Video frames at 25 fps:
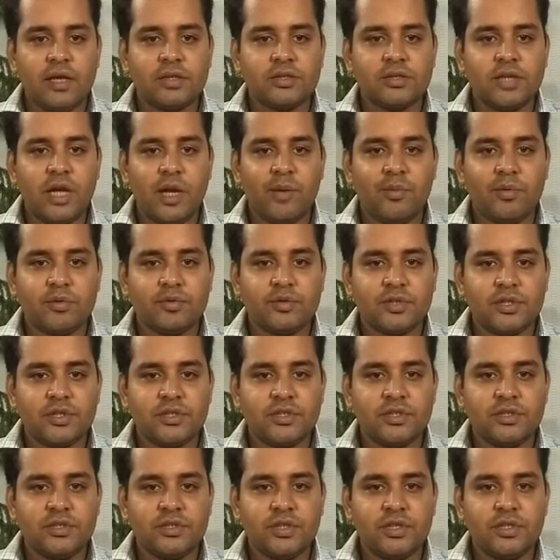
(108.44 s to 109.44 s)
type of
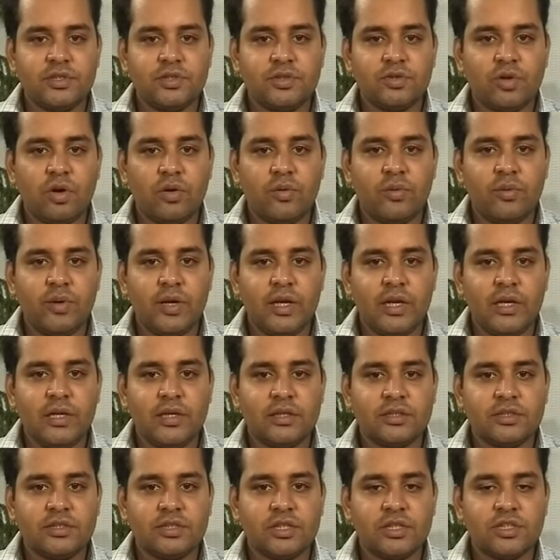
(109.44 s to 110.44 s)
search engine is not really
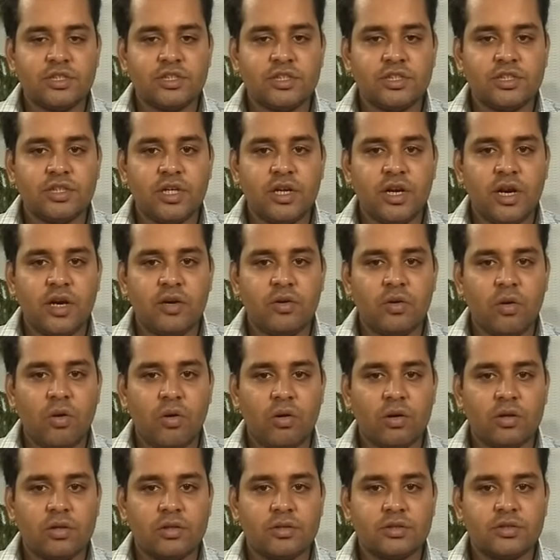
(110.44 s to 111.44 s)
a search engine at
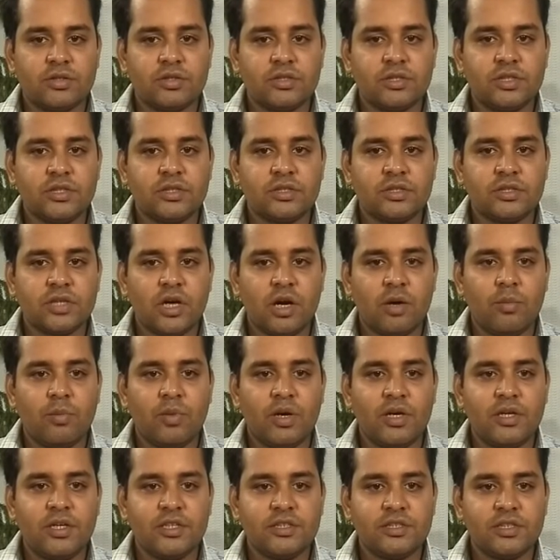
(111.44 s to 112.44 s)
all, since a
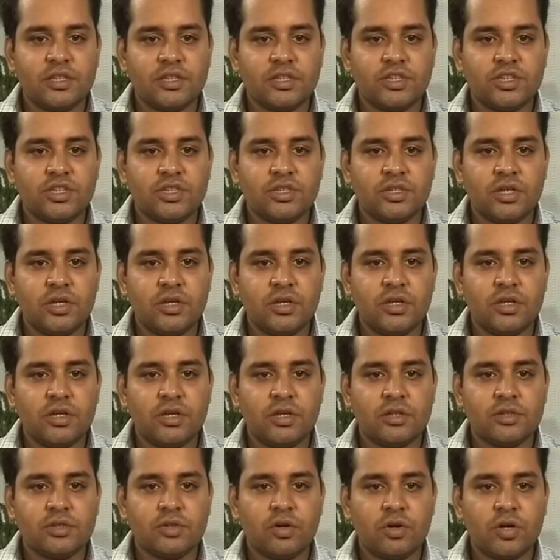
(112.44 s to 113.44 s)
multi-search engine
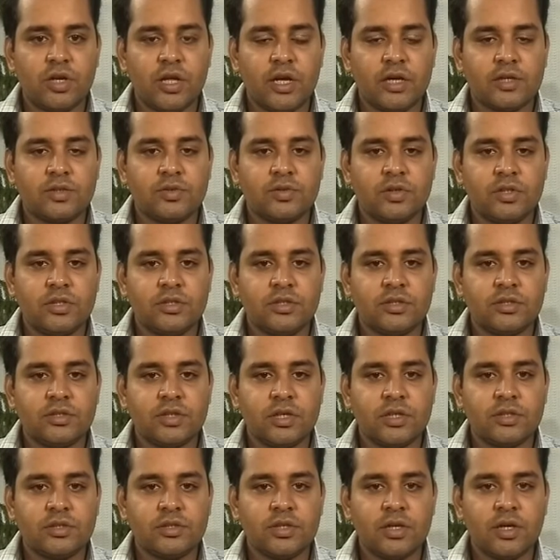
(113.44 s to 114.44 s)
does not actually
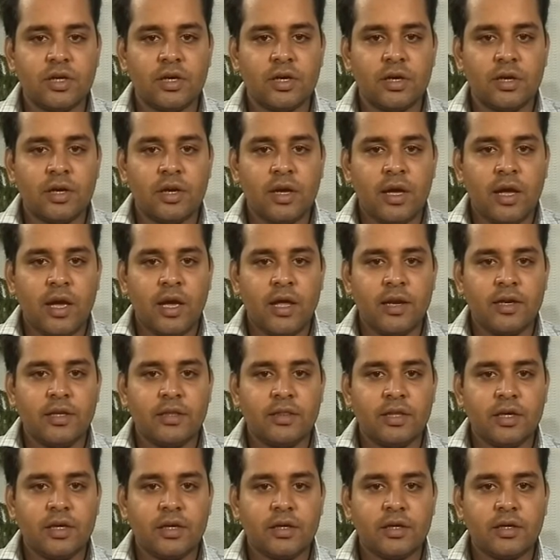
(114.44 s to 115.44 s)
search
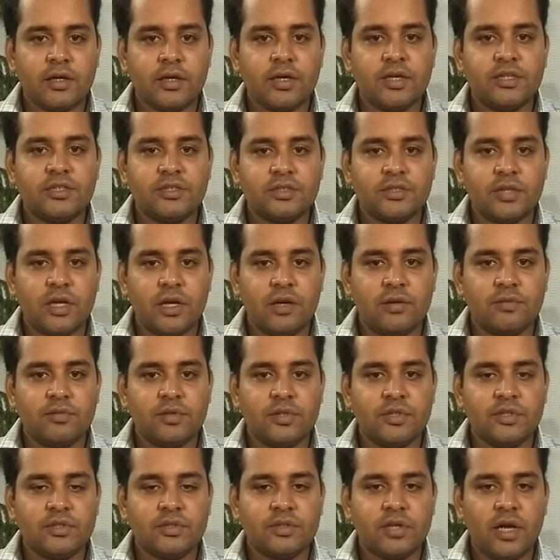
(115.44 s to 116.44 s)
anything itself.
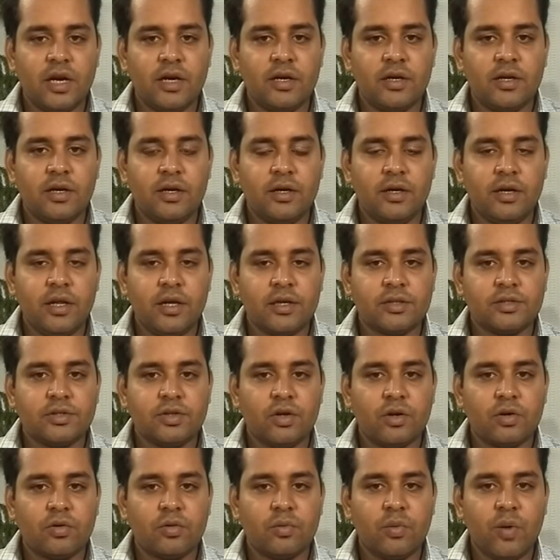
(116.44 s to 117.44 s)
Instead, it takes
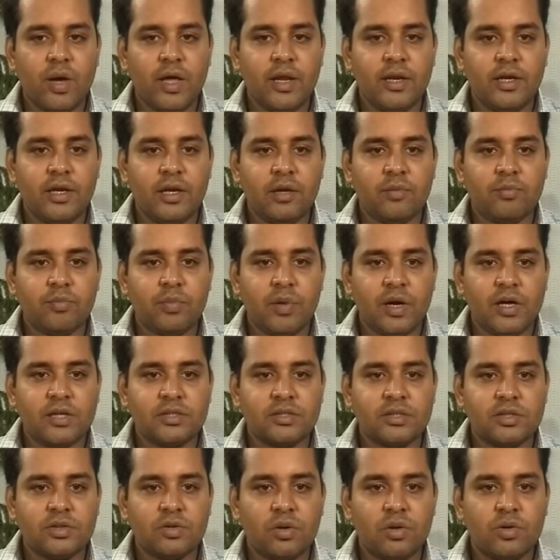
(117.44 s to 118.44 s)
your query and
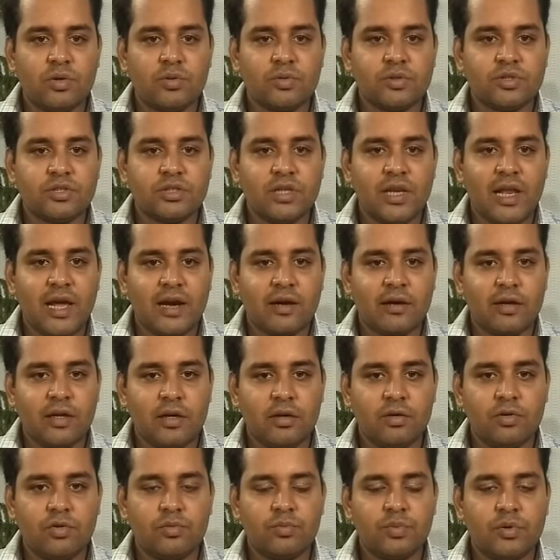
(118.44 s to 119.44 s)
passes it on to a
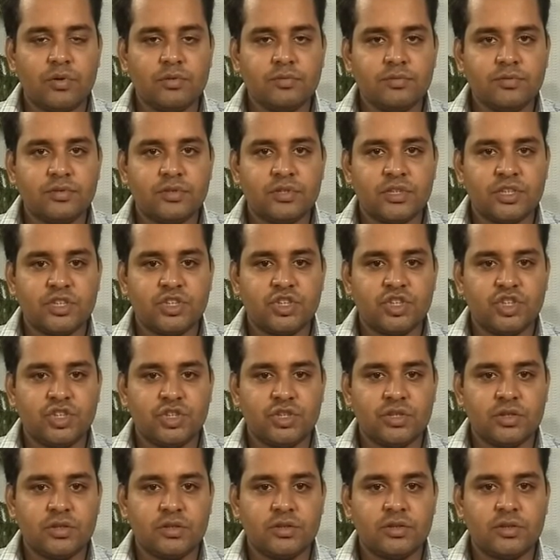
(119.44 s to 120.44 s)
selected group of search
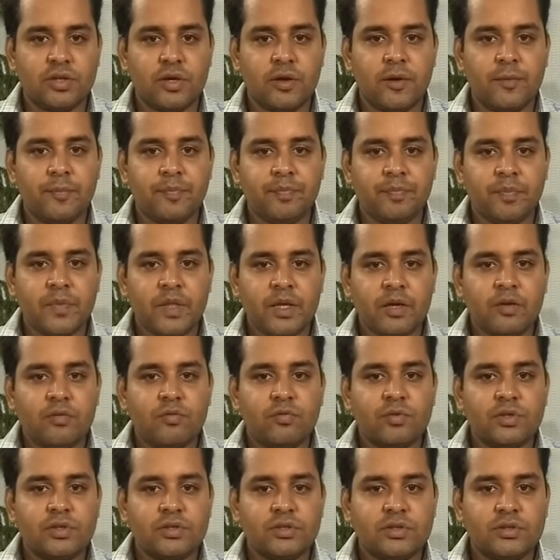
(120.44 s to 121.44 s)
engines.
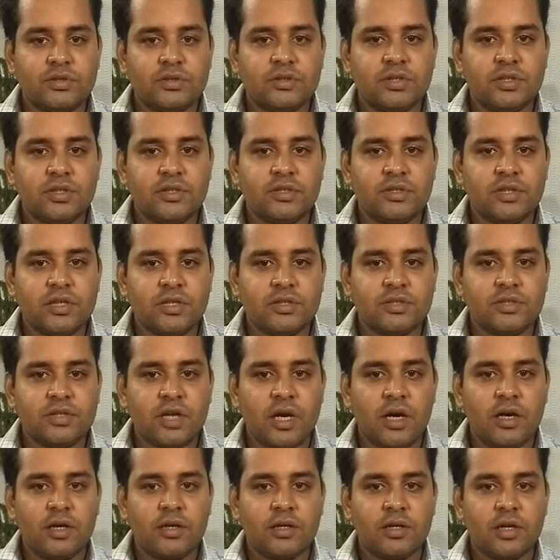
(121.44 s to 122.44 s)
Once the results
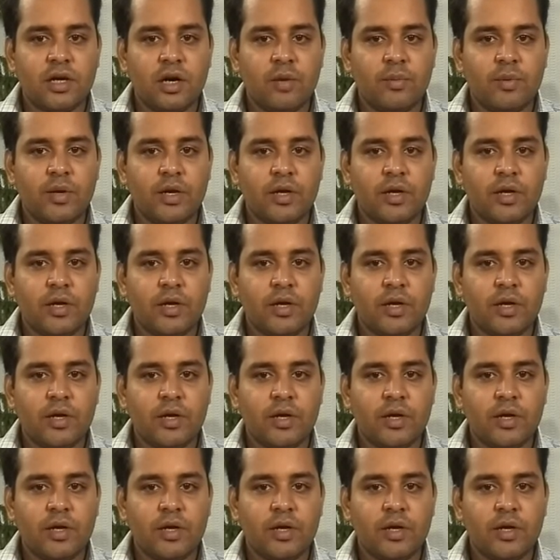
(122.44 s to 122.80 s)
start coming in